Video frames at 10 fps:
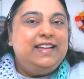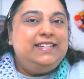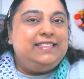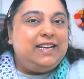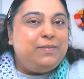
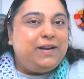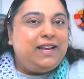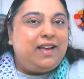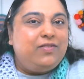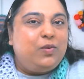Does anybody
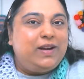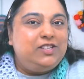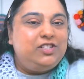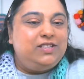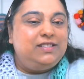have
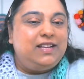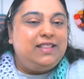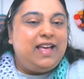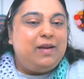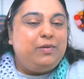questions on
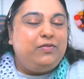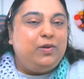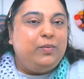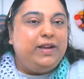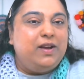that
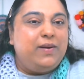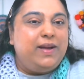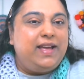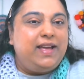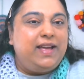before we go
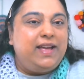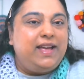ahead and